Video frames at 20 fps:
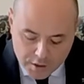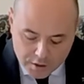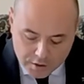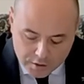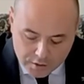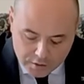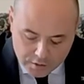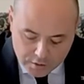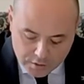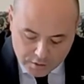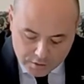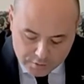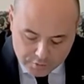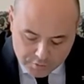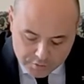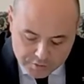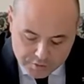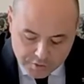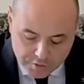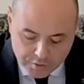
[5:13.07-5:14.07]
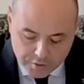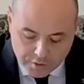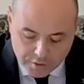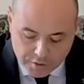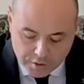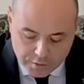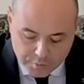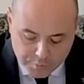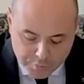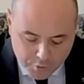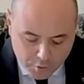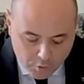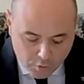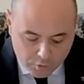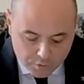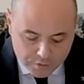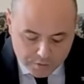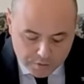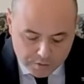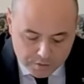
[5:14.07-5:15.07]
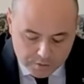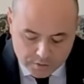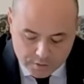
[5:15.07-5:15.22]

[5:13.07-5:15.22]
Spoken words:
residing abroad